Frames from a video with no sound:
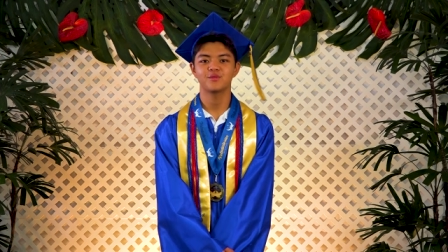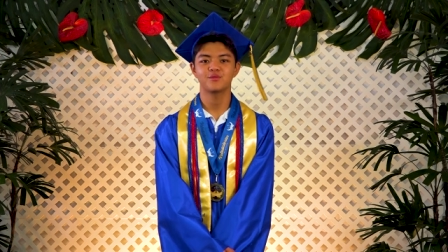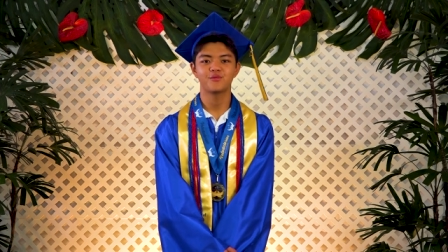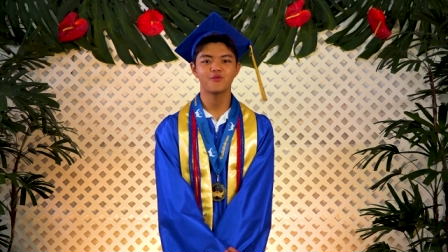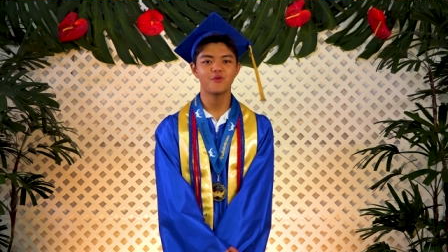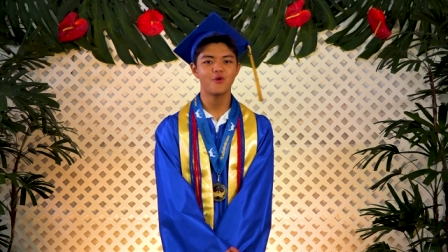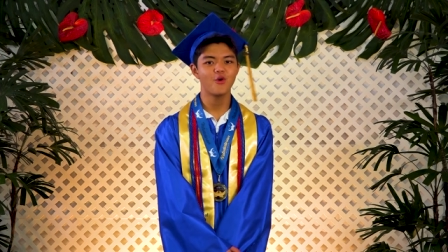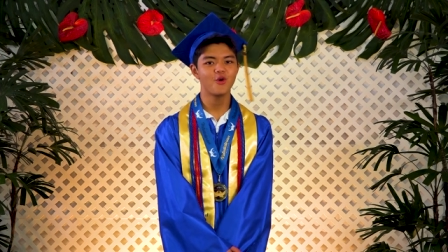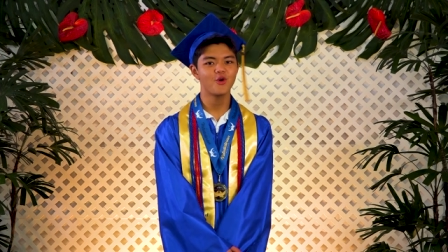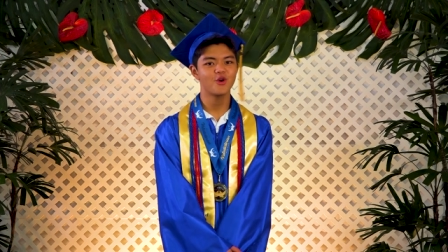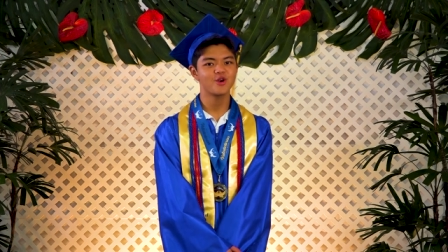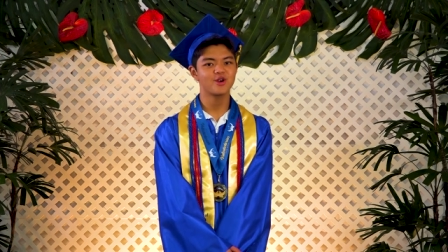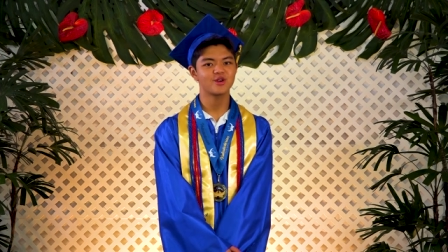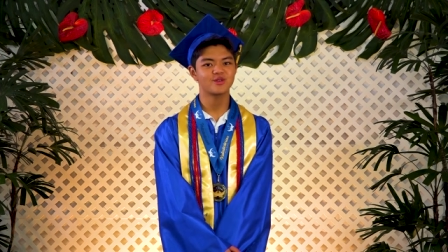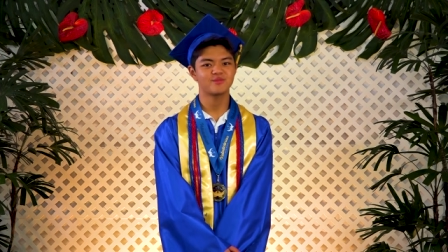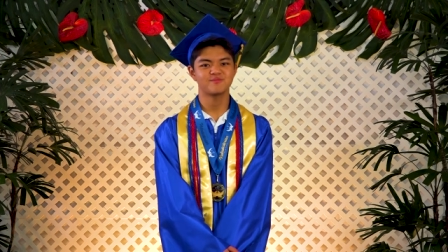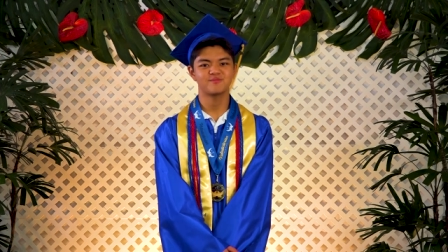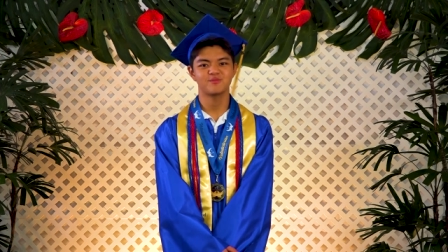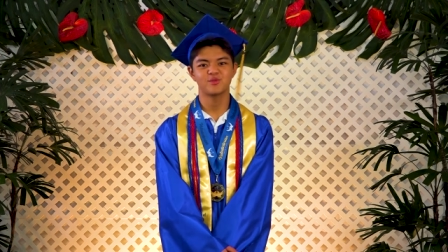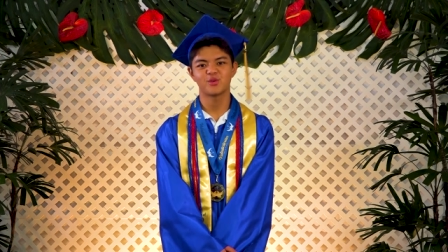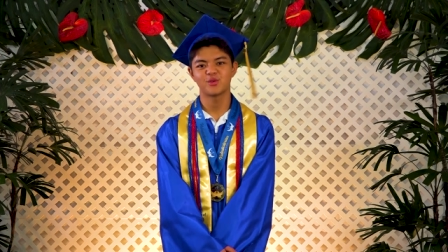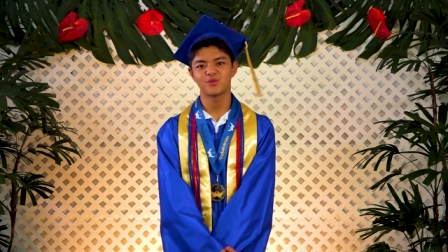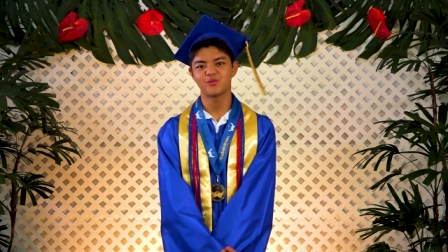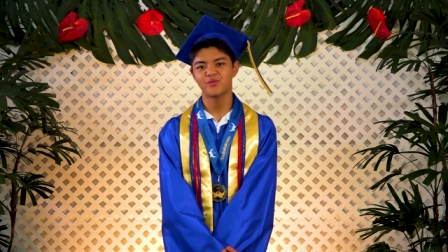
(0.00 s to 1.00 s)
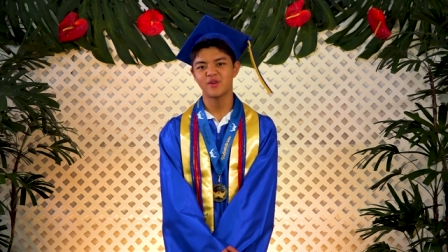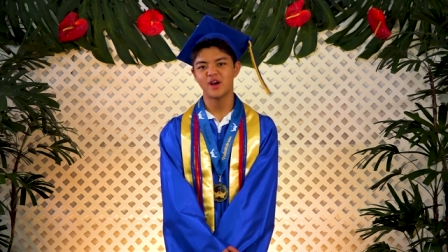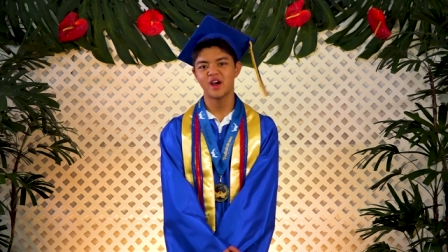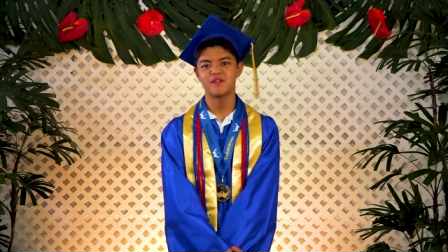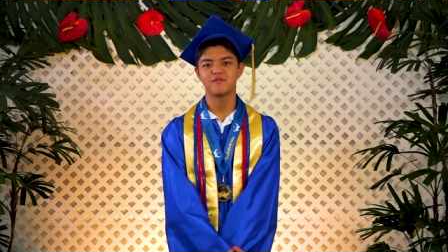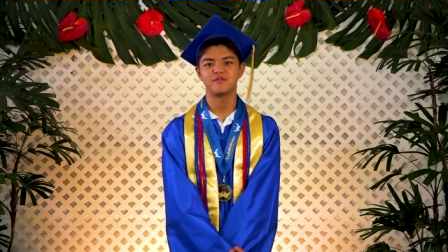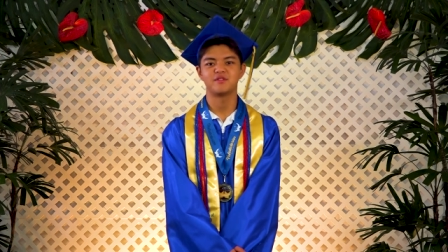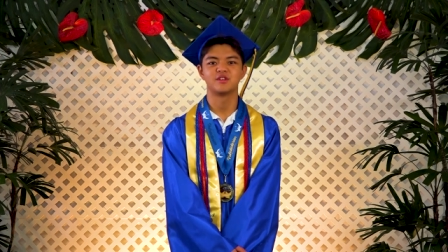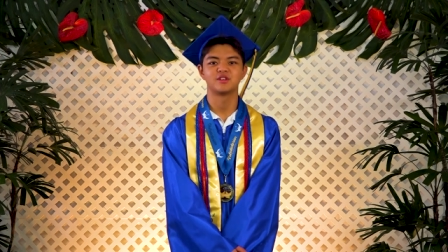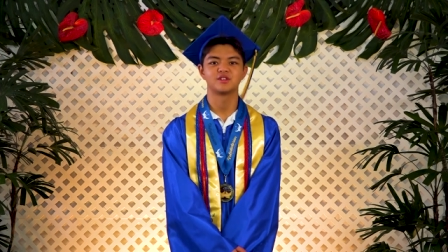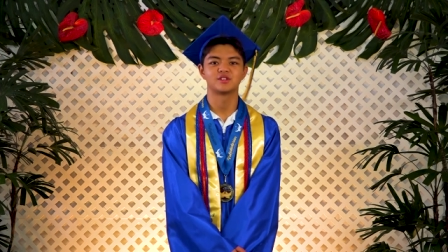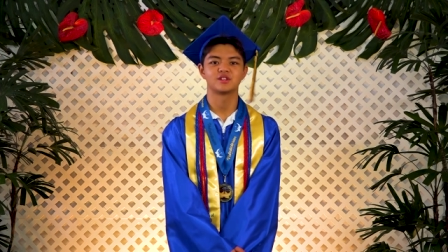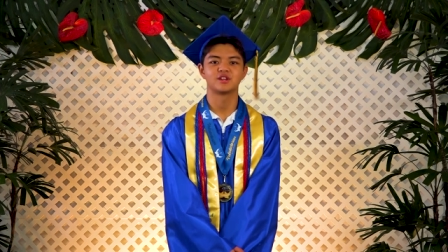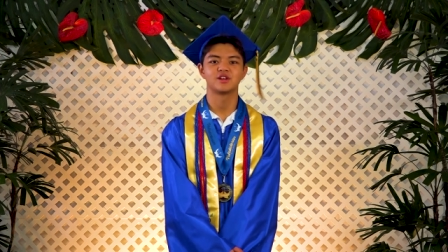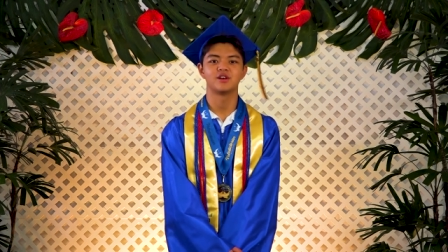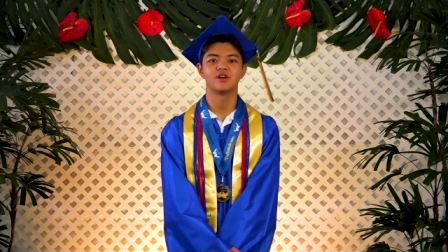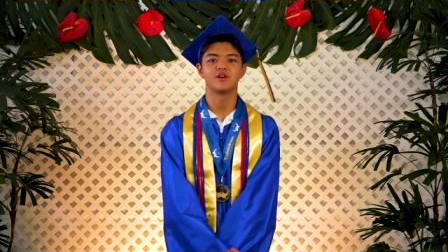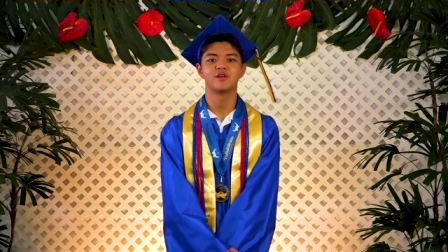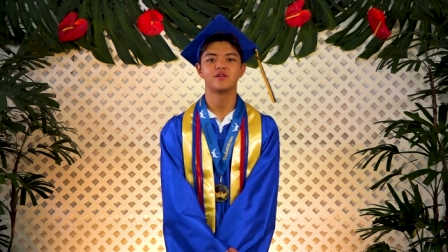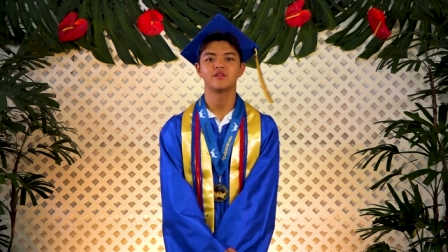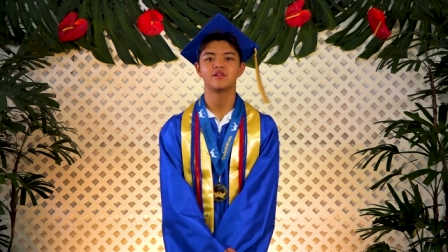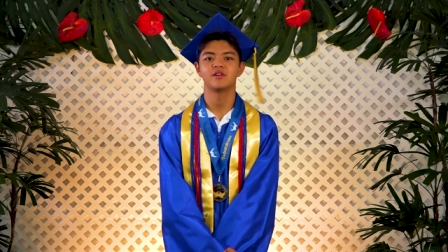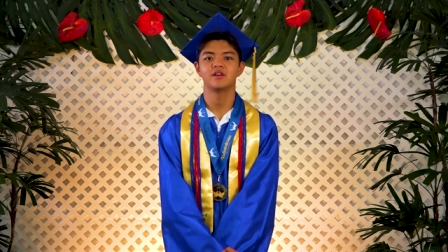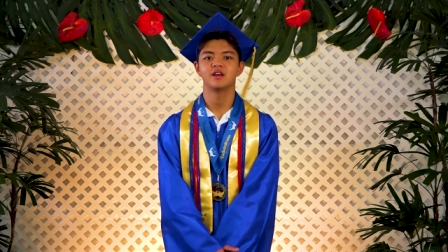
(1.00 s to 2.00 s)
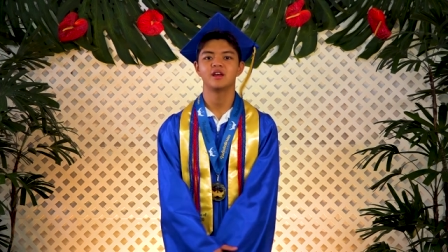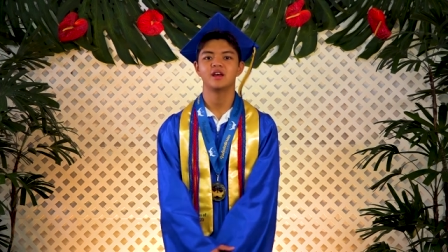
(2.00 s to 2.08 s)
four or five years ago